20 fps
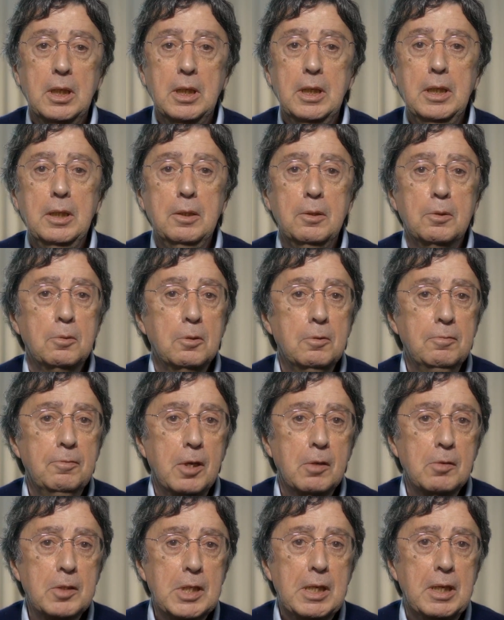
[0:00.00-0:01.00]
In two
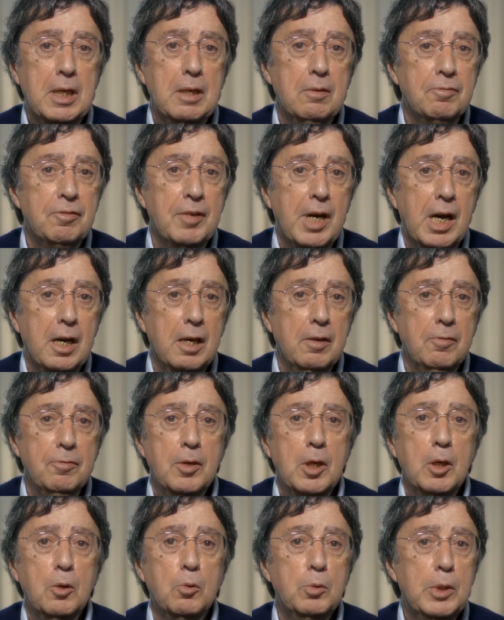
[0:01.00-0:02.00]
thousand five,
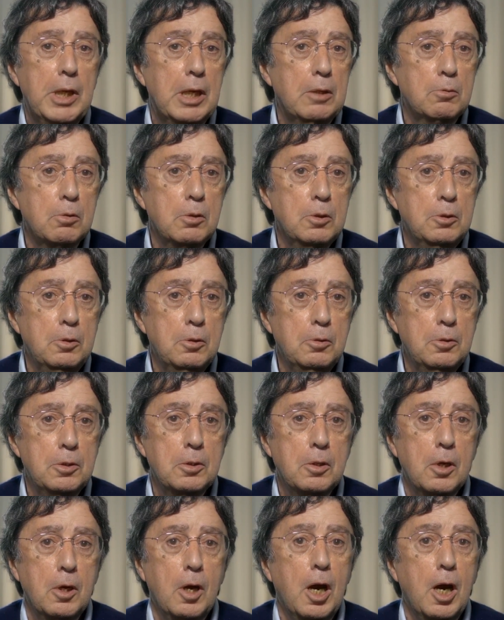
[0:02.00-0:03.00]
we introduced the